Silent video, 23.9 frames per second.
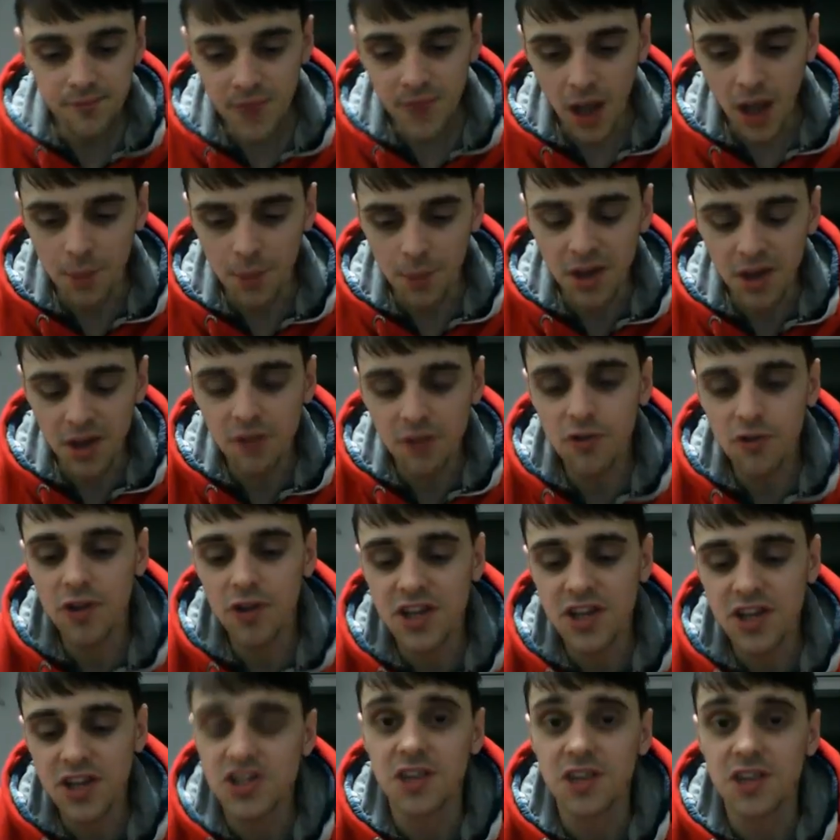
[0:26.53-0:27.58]
I've
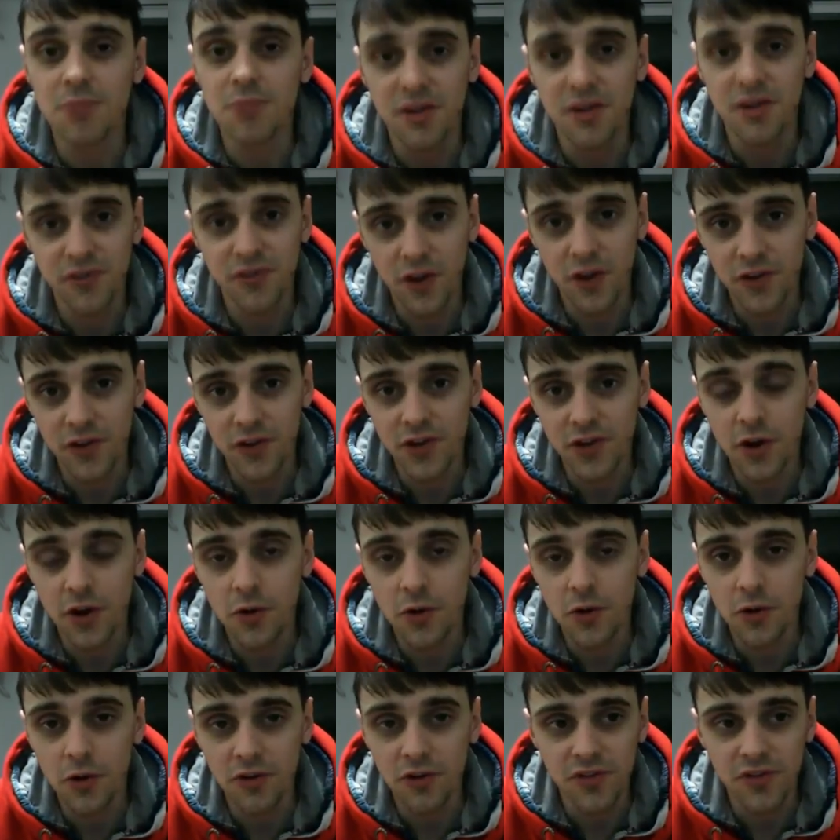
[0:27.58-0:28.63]
already achieved my first
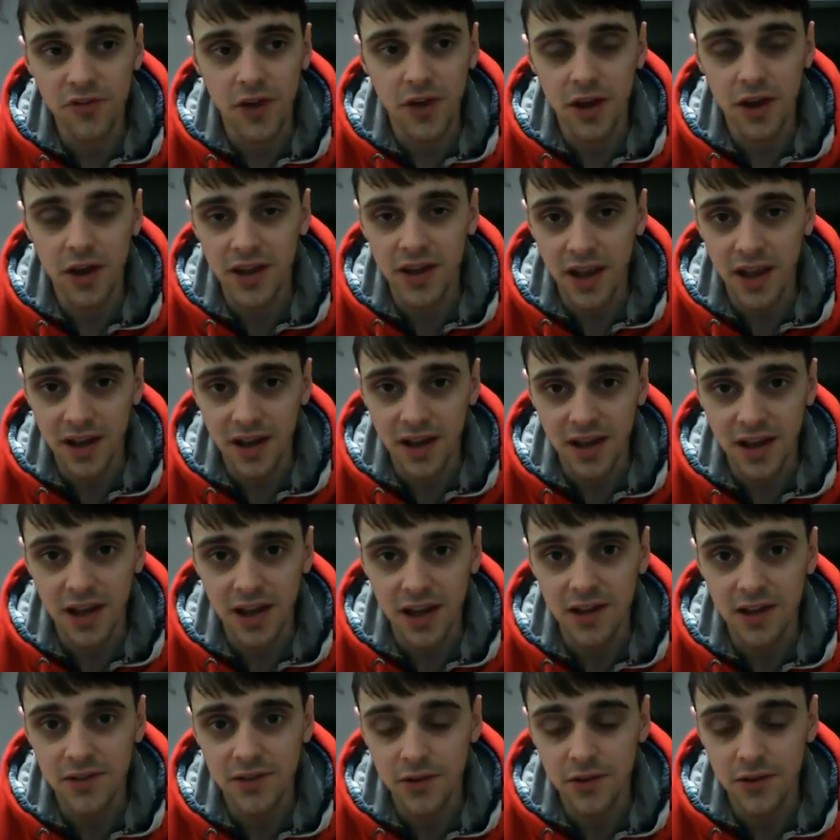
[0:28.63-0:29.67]
goal of getting
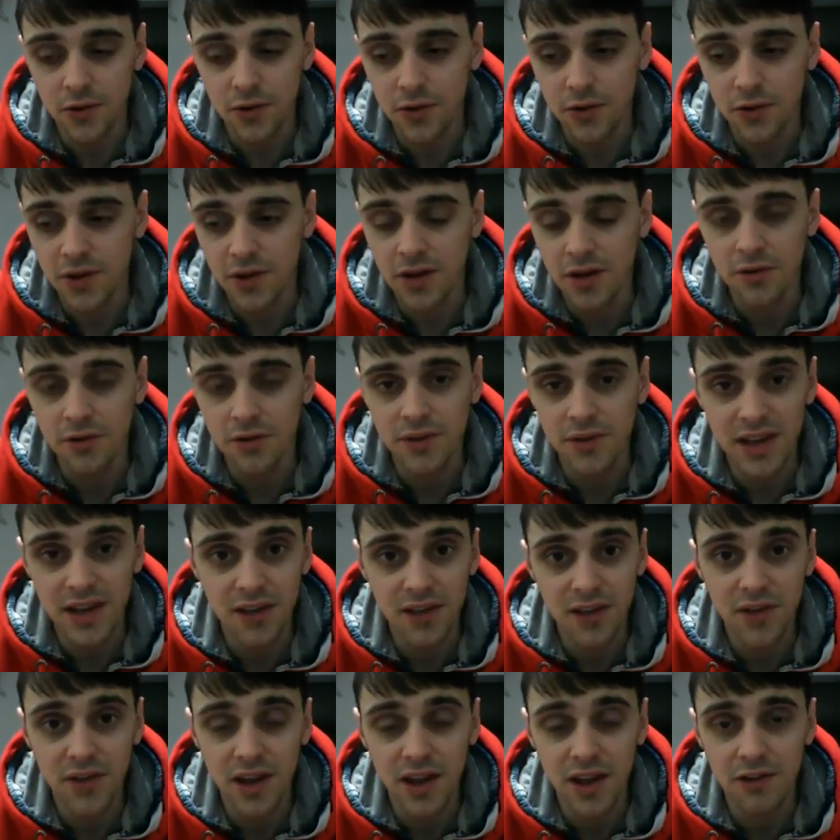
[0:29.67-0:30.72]
here to
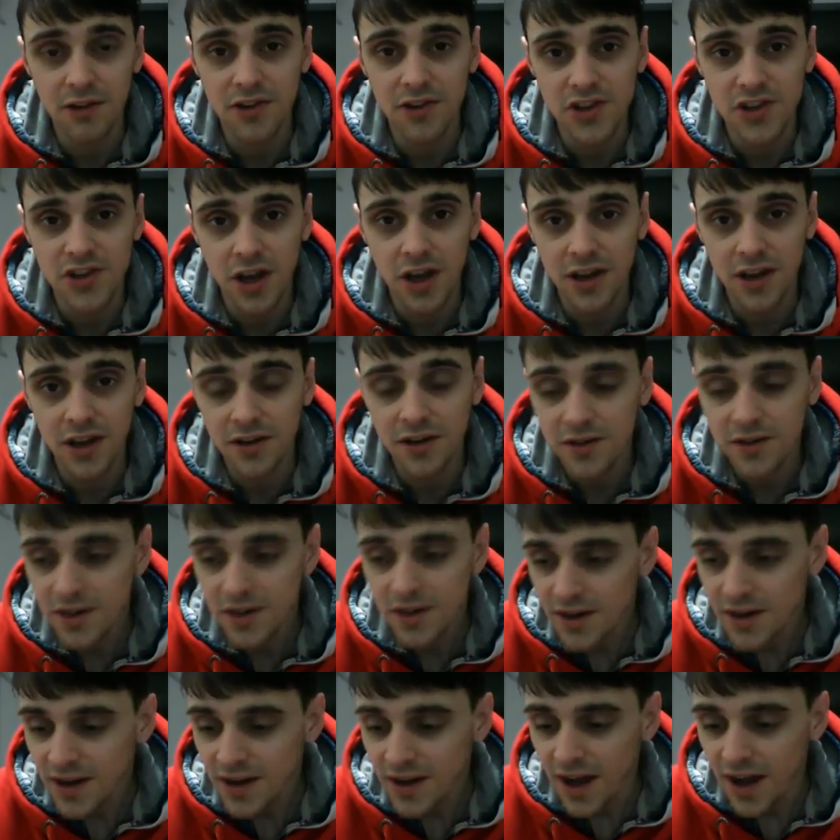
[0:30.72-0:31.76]
live here in China.
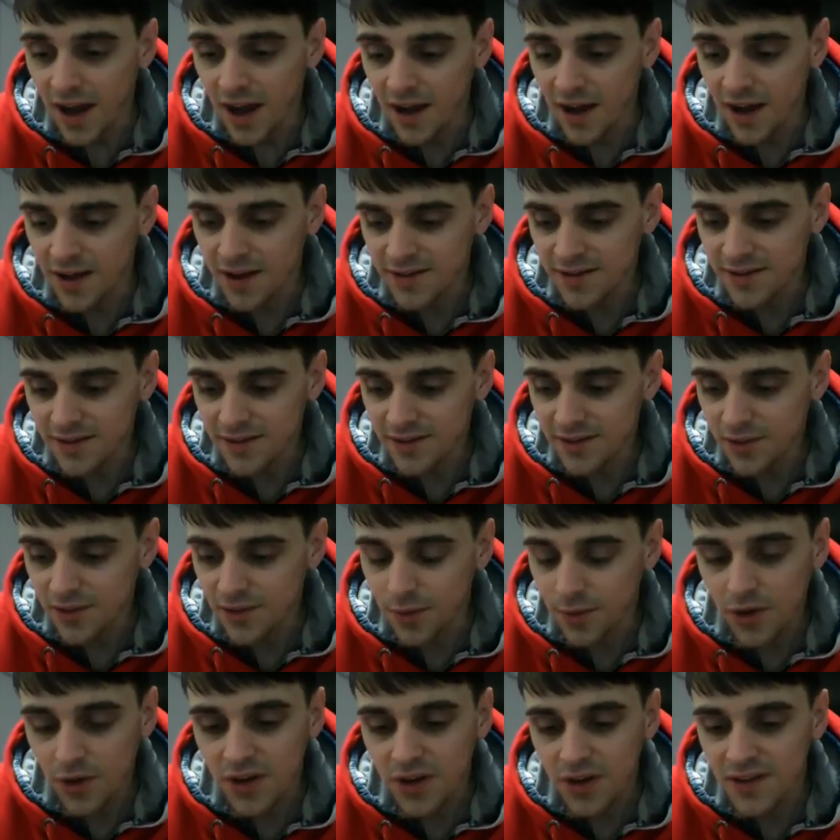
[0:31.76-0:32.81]
And to
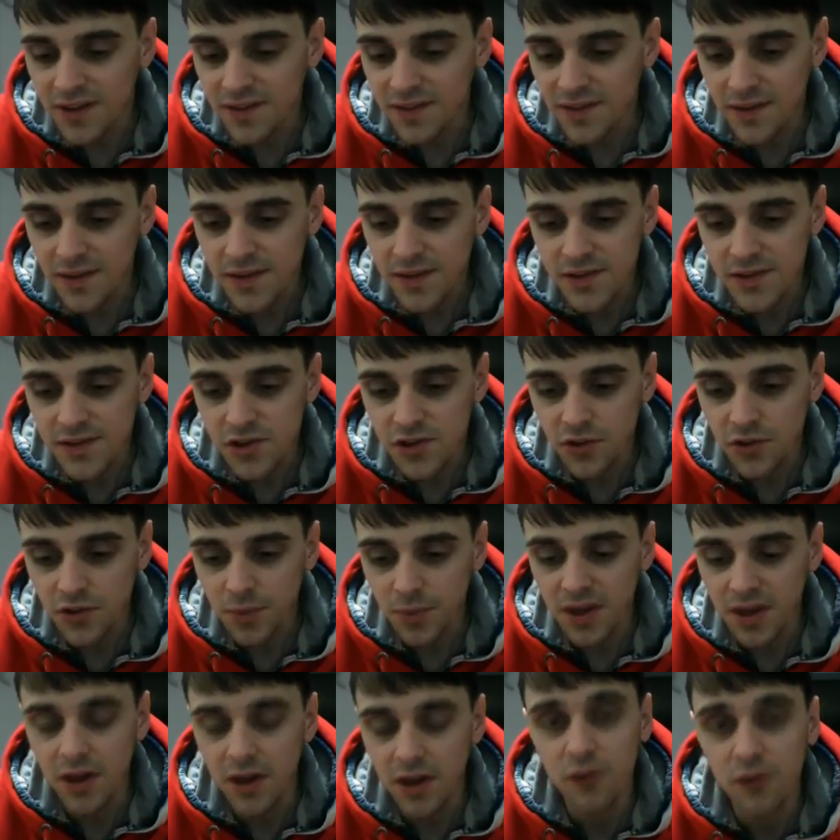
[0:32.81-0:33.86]
be honest, this has just
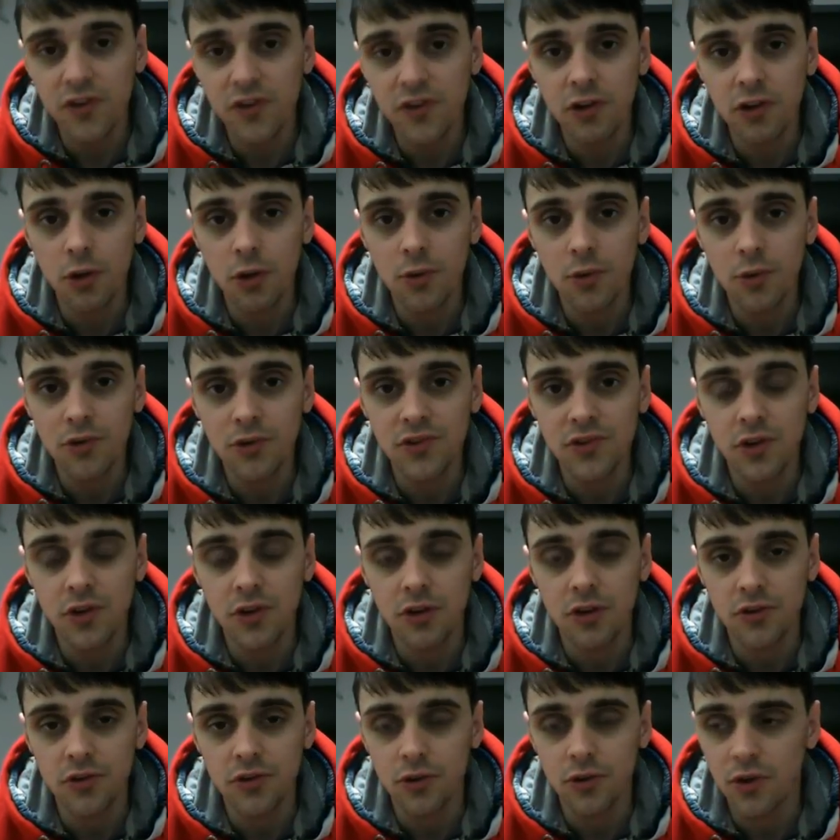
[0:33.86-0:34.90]
been a phenomenal
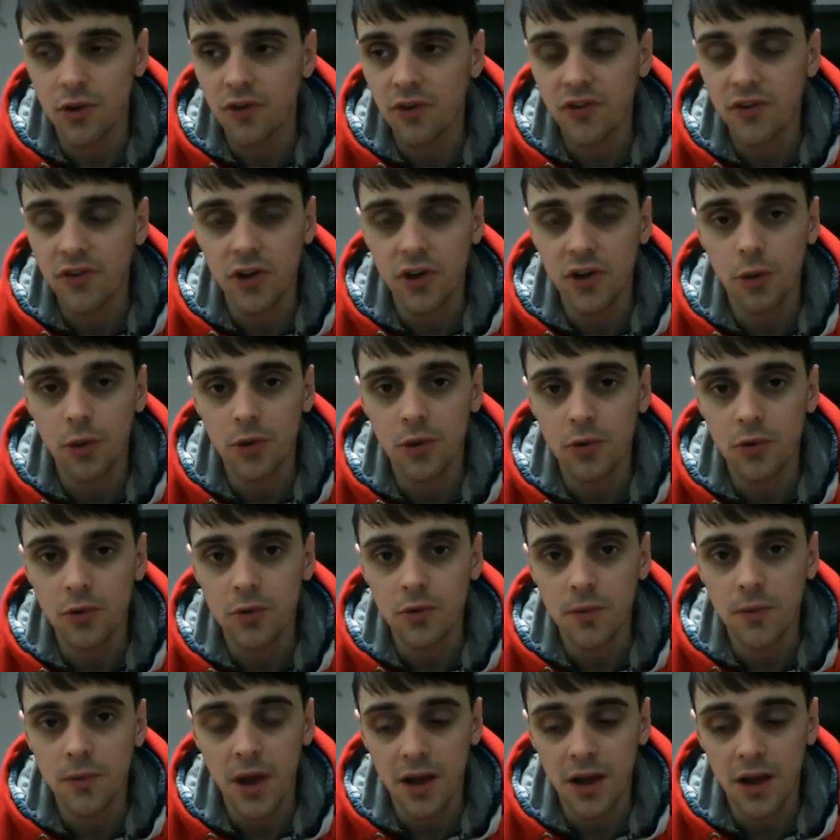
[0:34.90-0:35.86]
start to a phenomenal